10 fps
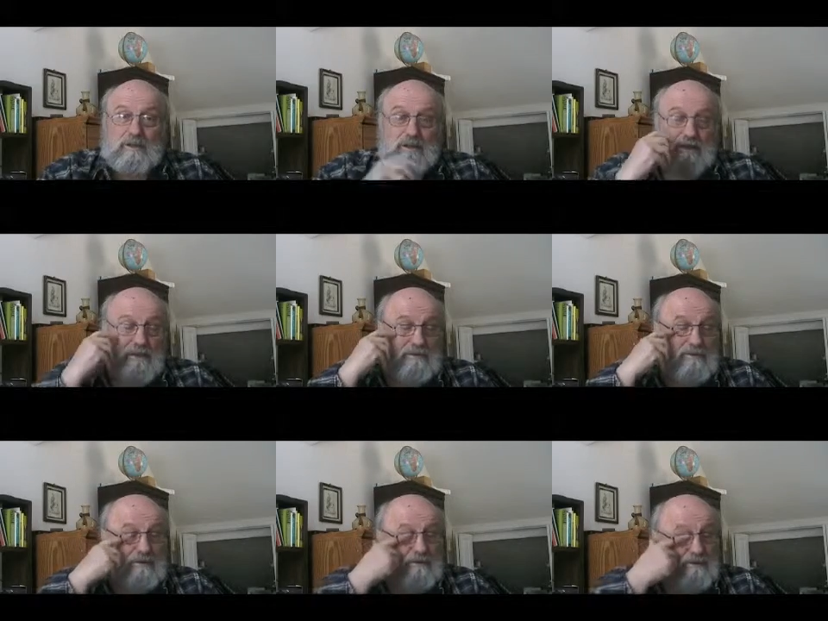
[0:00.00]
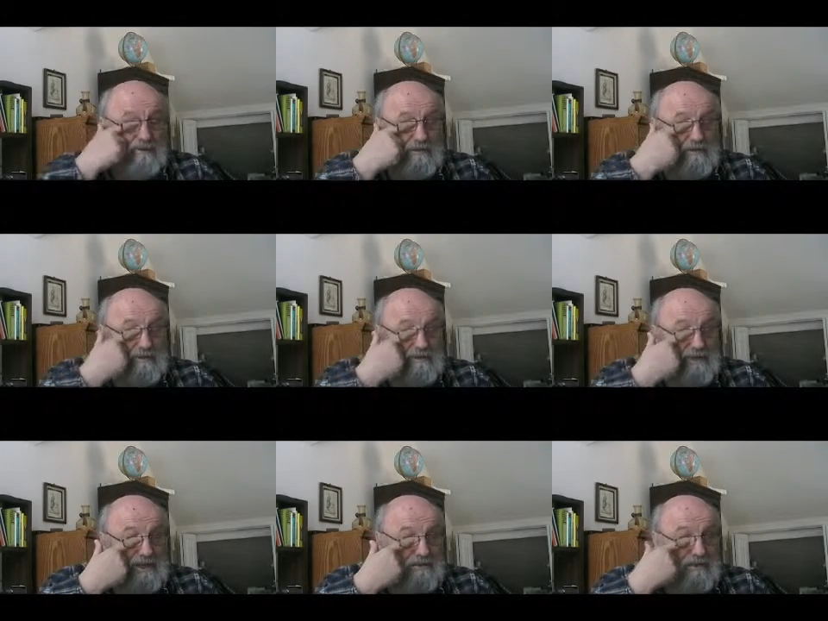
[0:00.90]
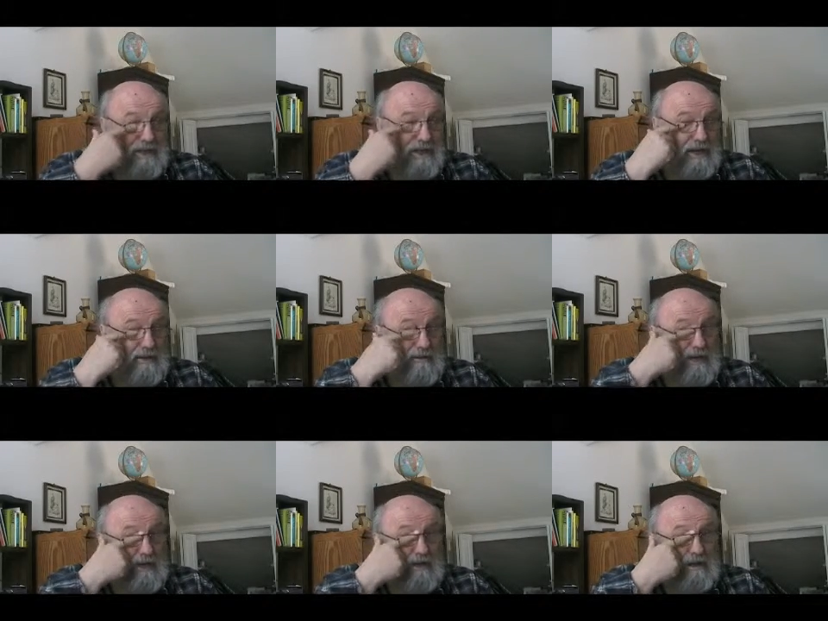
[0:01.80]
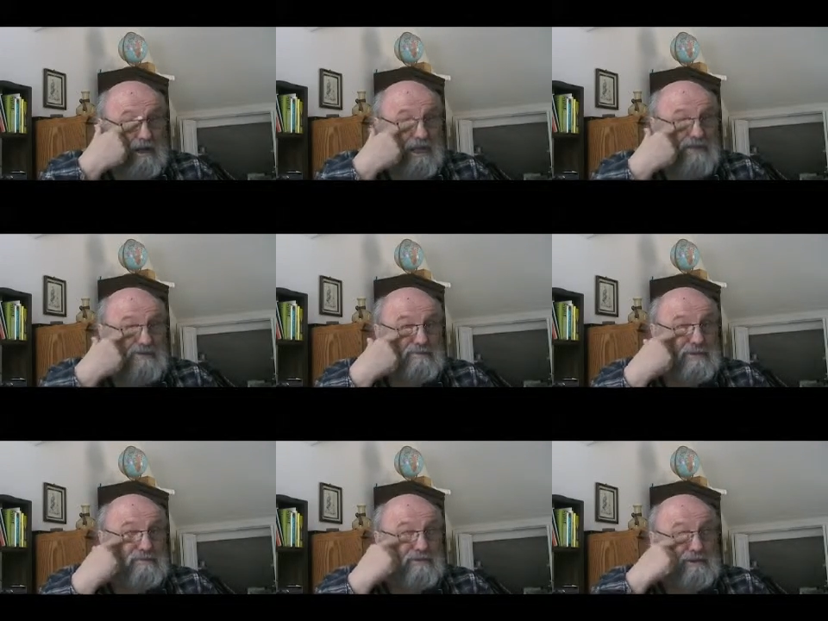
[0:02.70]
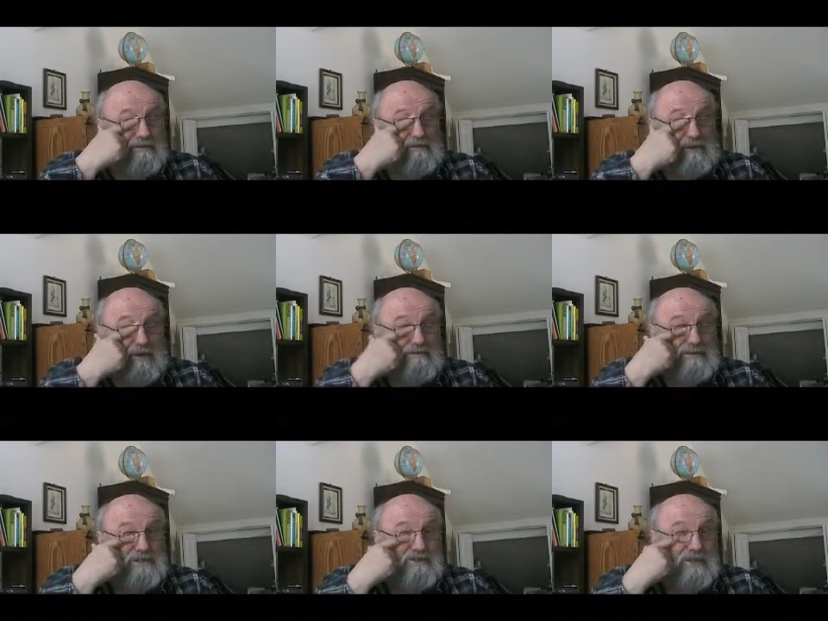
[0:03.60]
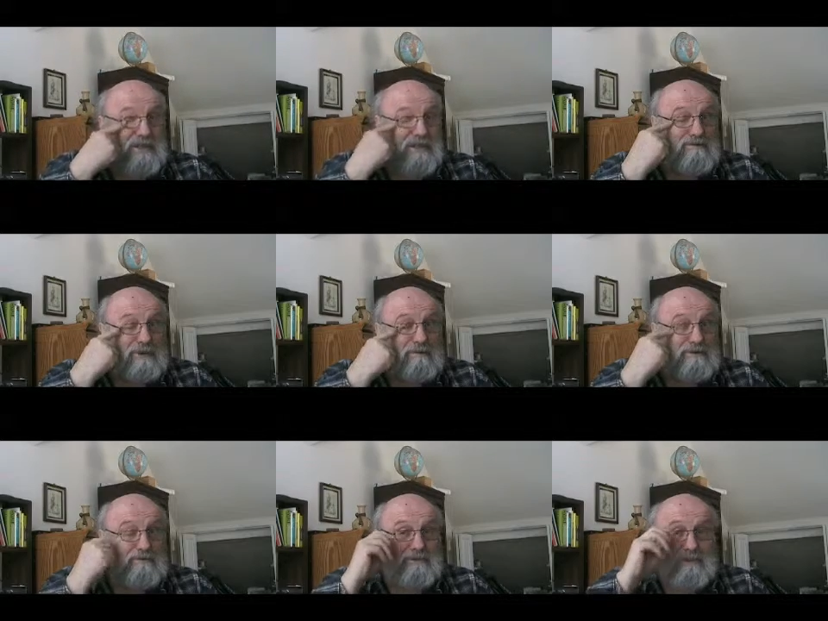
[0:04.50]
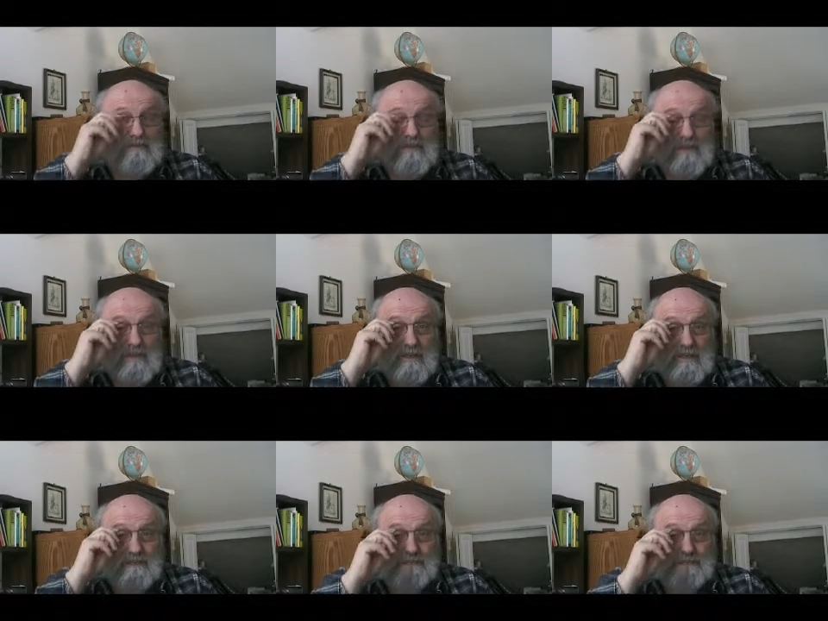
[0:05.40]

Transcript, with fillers: And if the city will get out of the way and not hassle people solving problems this way, then maybe some stuff can get done.